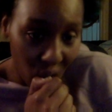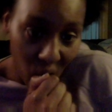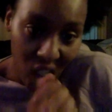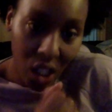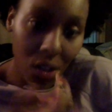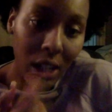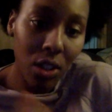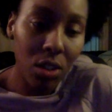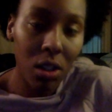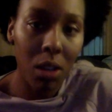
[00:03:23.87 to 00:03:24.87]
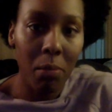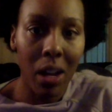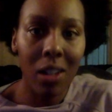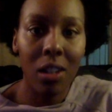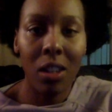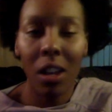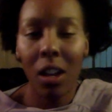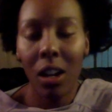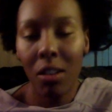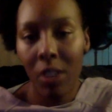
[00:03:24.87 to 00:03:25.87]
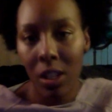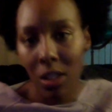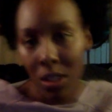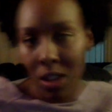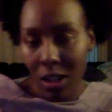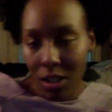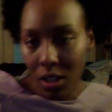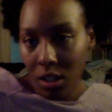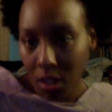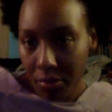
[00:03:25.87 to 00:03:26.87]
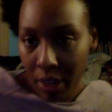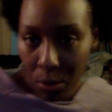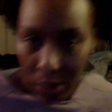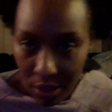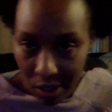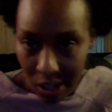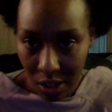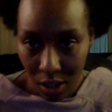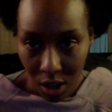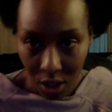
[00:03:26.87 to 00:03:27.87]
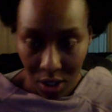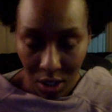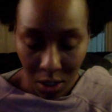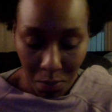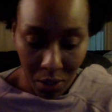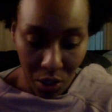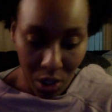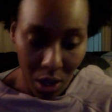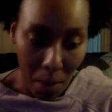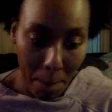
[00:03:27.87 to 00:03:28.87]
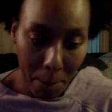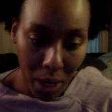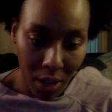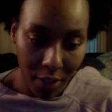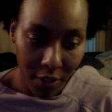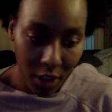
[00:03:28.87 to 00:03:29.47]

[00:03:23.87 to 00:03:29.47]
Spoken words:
me. So as you can imagine, that kind of gets daunting living with your in-laws, especially above.